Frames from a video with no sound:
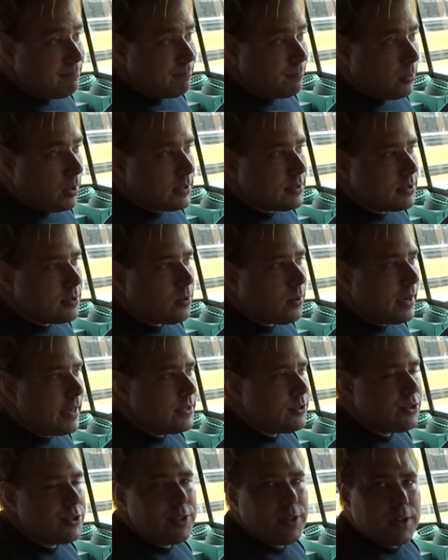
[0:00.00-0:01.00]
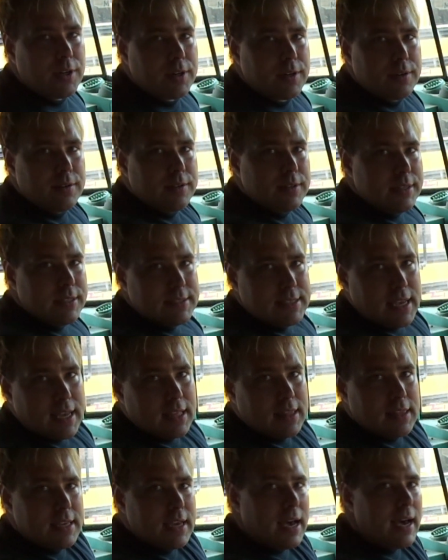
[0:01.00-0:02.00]
wasn't quite sure
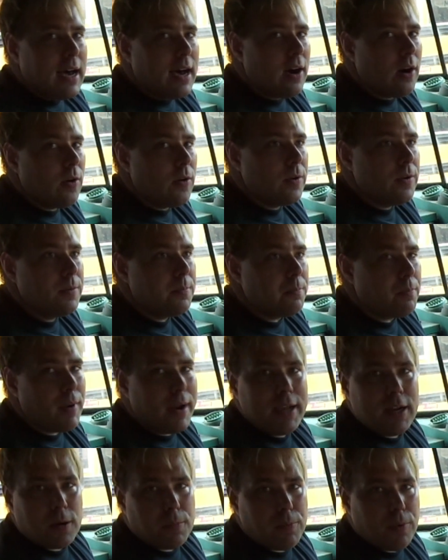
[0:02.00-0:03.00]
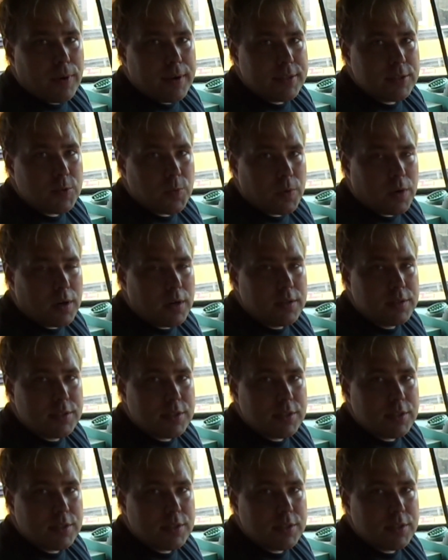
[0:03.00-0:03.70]
exactly how breaker points worked,